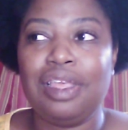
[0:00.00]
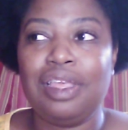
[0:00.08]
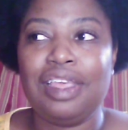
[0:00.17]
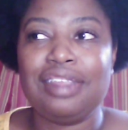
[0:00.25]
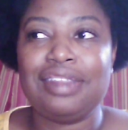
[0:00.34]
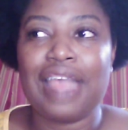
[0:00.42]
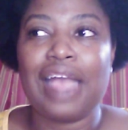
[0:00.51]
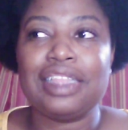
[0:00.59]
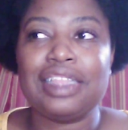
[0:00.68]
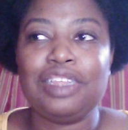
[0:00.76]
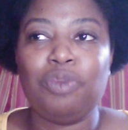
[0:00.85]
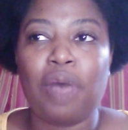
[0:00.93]

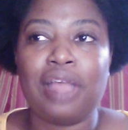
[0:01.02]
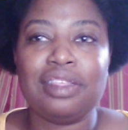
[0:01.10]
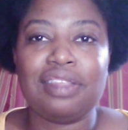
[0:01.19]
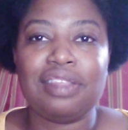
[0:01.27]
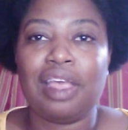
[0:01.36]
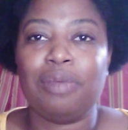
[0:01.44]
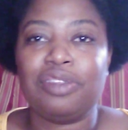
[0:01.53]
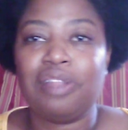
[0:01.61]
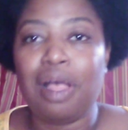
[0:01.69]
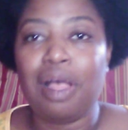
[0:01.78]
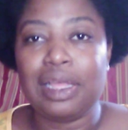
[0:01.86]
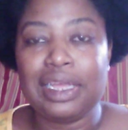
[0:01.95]
exactly why this guy was
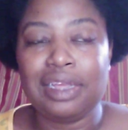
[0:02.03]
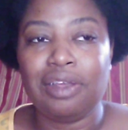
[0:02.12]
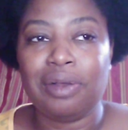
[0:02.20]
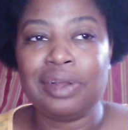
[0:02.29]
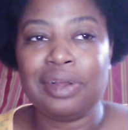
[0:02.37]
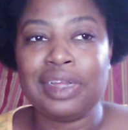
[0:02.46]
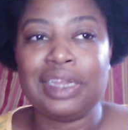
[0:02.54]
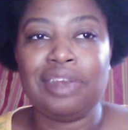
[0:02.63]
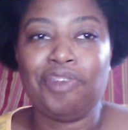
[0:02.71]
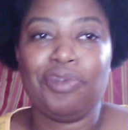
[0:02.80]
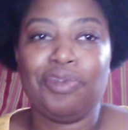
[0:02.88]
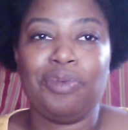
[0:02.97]
stalking Corin
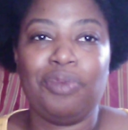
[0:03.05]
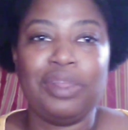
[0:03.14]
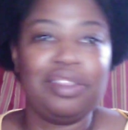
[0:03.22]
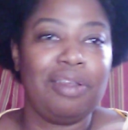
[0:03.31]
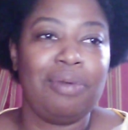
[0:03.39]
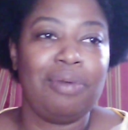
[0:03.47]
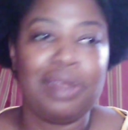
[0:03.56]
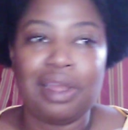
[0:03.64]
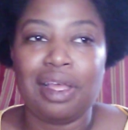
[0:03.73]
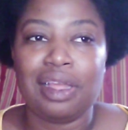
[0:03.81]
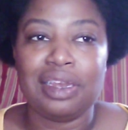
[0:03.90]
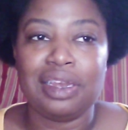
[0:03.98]
or what's going
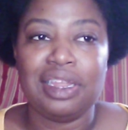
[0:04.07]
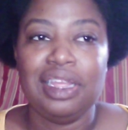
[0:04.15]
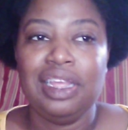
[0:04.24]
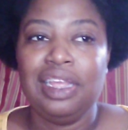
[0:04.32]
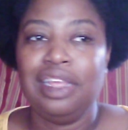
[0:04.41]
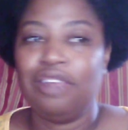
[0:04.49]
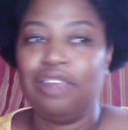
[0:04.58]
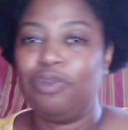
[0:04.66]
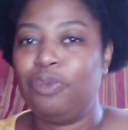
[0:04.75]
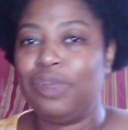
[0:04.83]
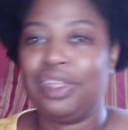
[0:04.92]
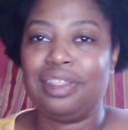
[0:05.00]
on
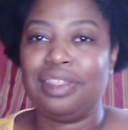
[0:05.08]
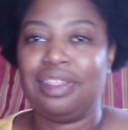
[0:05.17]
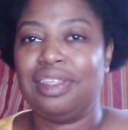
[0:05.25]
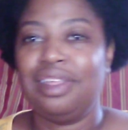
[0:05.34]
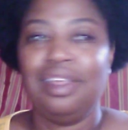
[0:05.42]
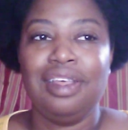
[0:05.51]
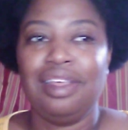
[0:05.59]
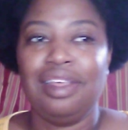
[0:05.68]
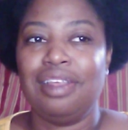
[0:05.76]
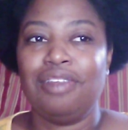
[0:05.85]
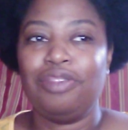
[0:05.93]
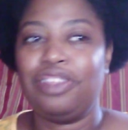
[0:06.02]
with
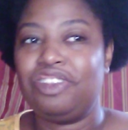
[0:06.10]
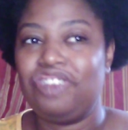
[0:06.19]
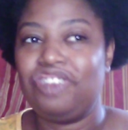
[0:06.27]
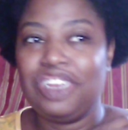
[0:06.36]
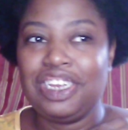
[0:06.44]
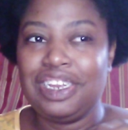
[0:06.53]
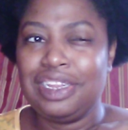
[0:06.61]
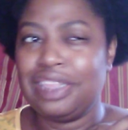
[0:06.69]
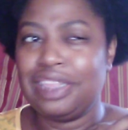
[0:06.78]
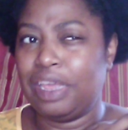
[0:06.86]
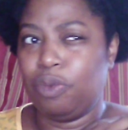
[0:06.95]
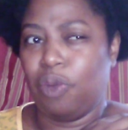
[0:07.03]
the cheating,
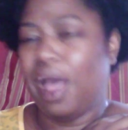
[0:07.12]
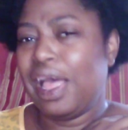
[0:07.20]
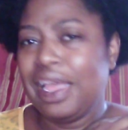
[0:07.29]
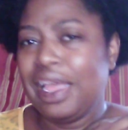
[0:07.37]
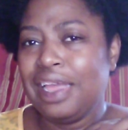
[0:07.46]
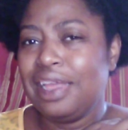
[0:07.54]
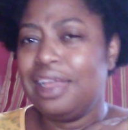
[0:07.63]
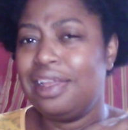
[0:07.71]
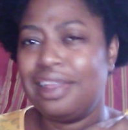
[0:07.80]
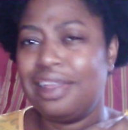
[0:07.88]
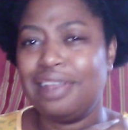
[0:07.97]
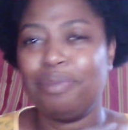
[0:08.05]
like why,
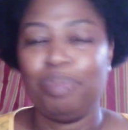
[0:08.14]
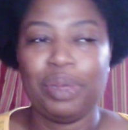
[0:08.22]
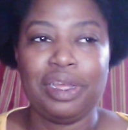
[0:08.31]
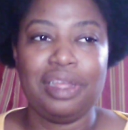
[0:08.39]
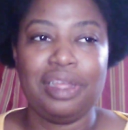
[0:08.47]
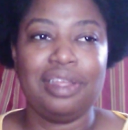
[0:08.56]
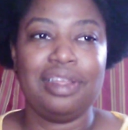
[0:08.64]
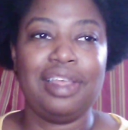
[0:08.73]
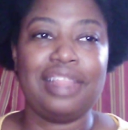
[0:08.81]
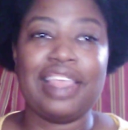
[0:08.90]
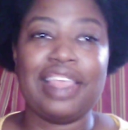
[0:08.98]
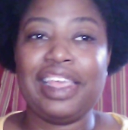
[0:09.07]

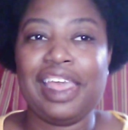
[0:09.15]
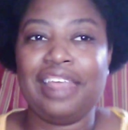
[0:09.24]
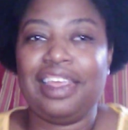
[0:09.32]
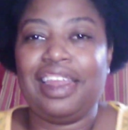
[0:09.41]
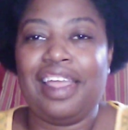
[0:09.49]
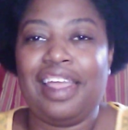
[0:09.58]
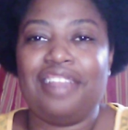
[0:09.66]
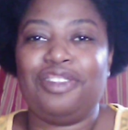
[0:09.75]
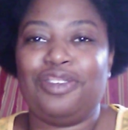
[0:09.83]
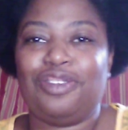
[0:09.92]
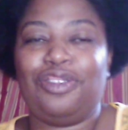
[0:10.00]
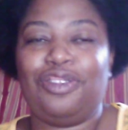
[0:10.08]
and they can't get
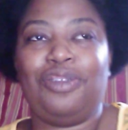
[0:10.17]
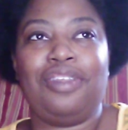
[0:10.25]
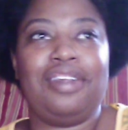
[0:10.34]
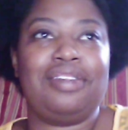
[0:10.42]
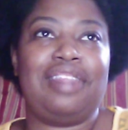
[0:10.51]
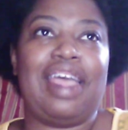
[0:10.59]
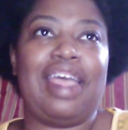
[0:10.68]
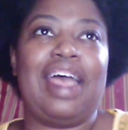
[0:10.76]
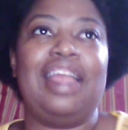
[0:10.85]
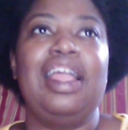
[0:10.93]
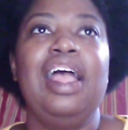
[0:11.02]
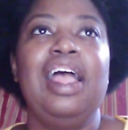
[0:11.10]
answers, so there's that.